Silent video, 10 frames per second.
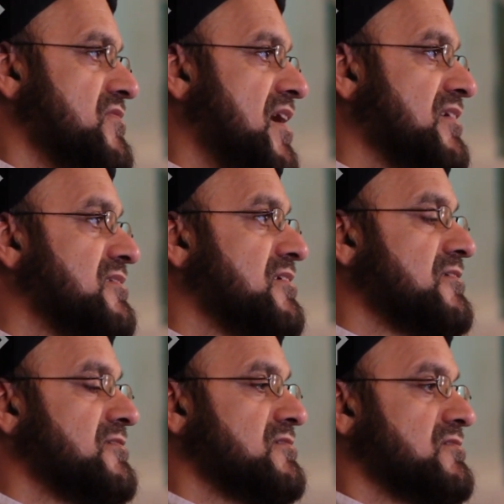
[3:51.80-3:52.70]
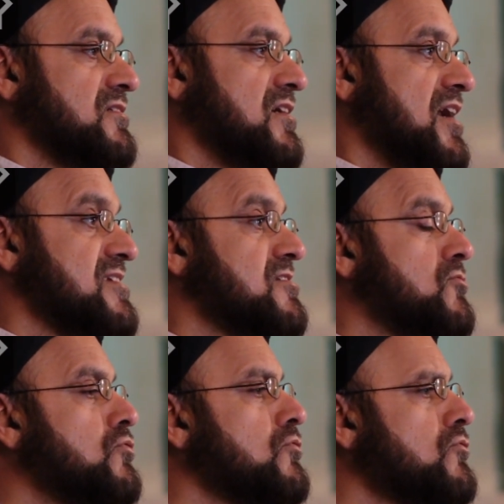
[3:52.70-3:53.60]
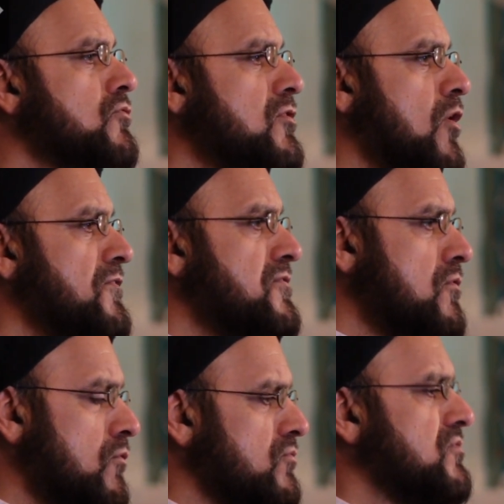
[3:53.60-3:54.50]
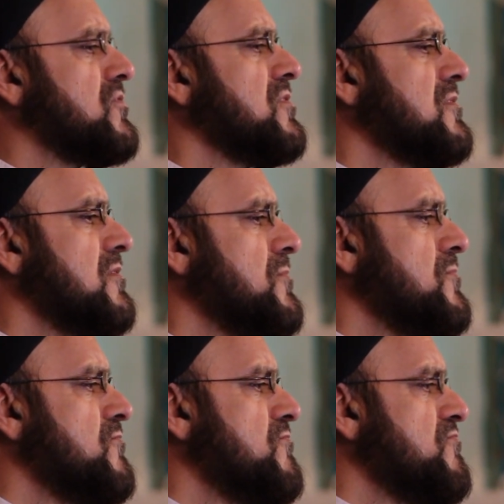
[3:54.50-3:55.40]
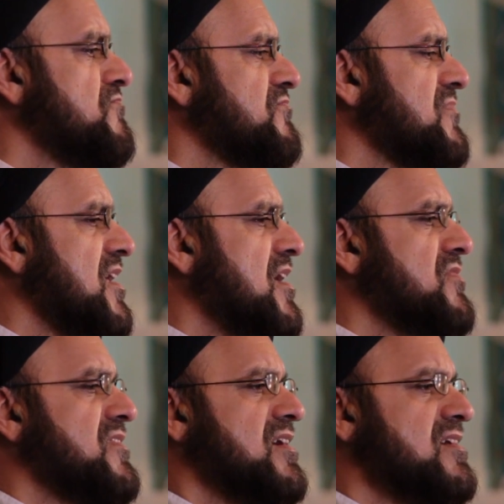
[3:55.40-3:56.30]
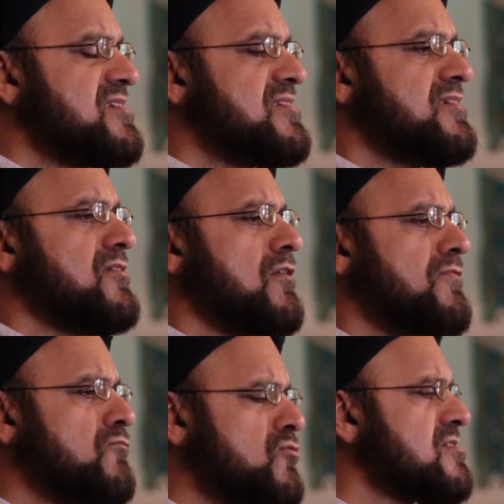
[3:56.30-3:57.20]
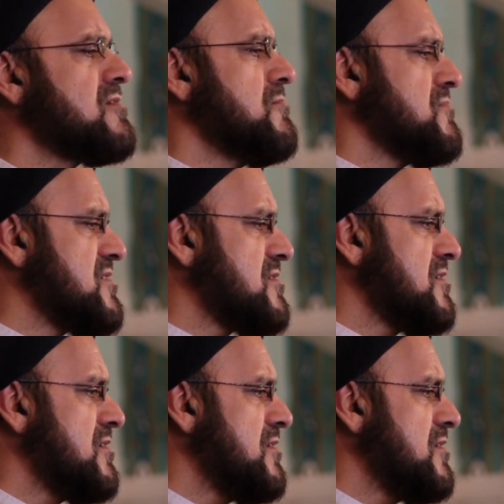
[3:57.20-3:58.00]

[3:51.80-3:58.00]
that a school of thought in the history of Muslims